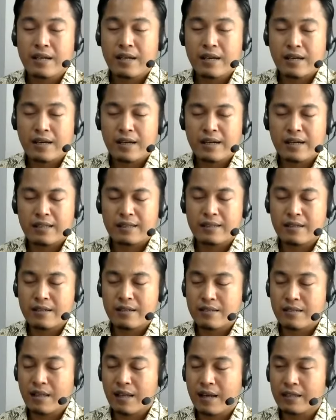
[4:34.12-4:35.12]
Uh, the third
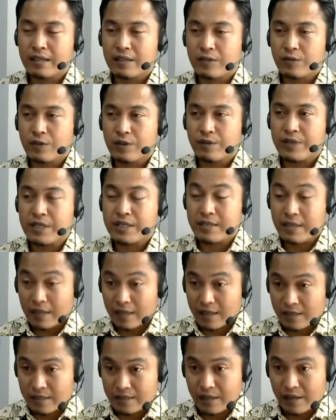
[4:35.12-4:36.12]
slide it will be
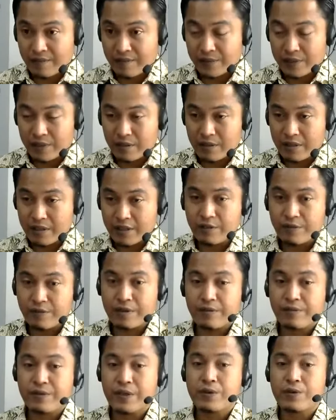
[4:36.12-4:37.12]
second chapter the
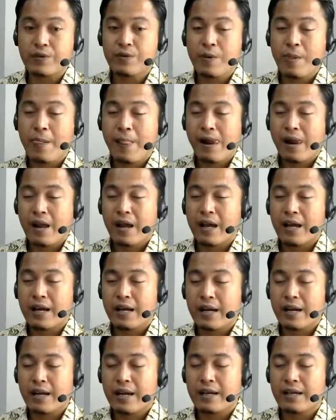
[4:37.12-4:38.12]
overview
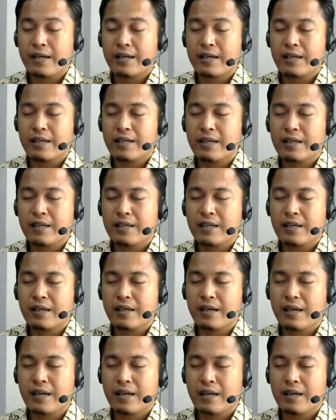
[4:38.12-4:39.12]
and then the
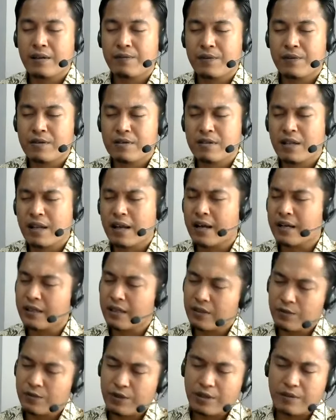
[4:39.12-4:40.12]
uh, slide
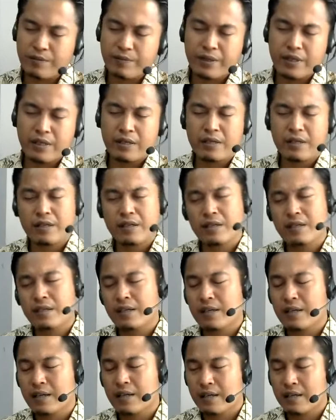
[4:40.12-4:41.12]
it will be
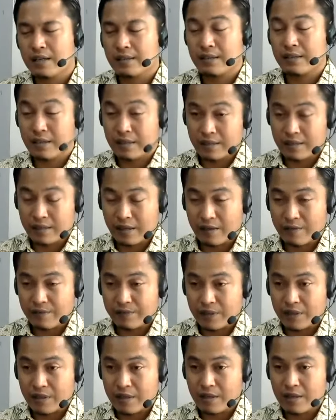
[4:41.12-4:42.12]
the uh, third
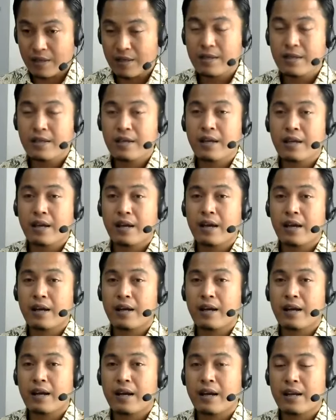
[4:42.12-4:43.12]
chapter
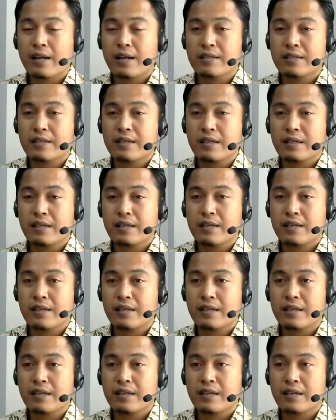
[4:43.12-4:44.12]
and then
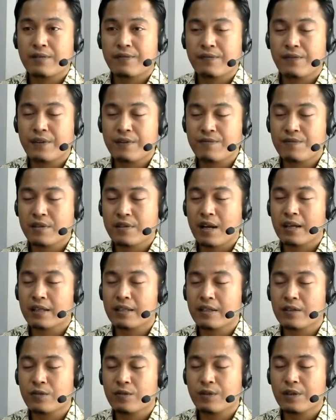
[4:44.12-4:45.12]
the fifth slide
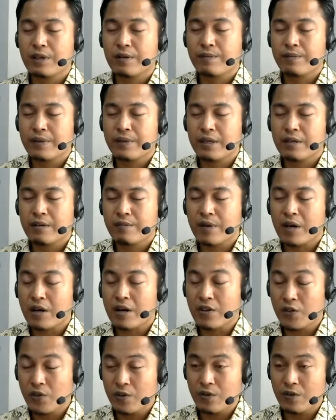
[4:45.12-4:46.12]
it will be
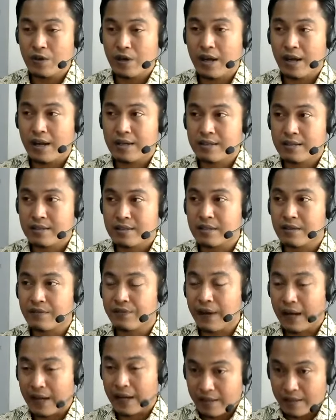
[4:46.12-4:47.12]
about your guys
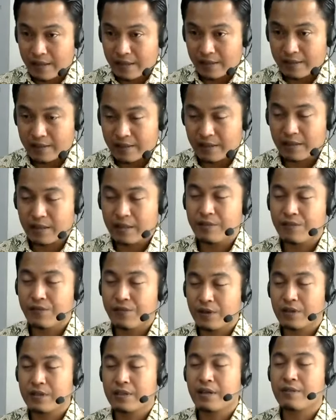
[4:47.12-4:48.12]
finding yeah
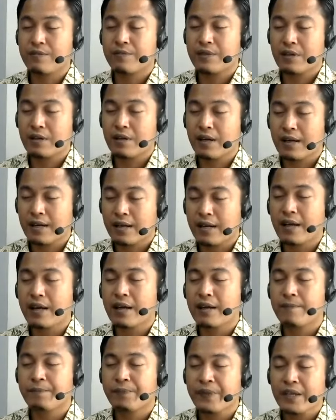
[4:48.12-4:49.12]
fourth chapter and
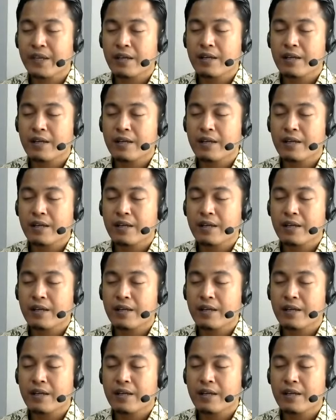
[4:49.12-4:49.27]
then